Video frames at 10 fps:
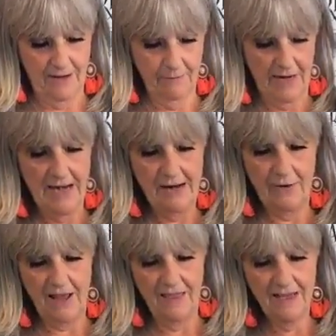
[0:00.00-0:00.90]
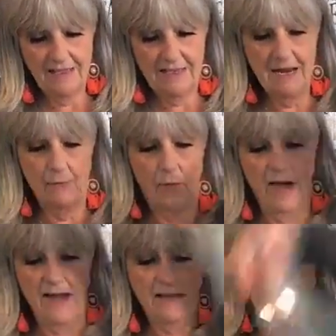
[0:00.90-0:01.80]
But anyway, this one
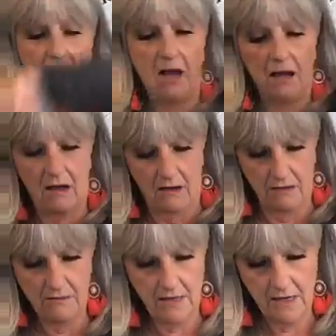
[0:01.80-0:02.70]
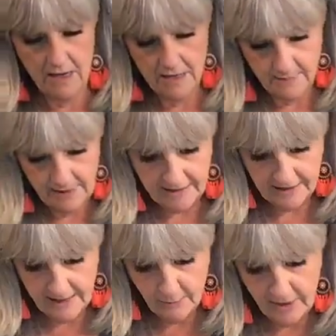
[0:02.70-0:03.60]
is called, let me get the
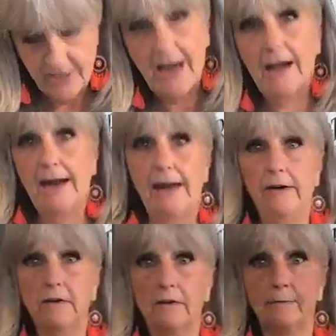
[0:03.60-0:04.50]
name right, Jack-o'-lanterns.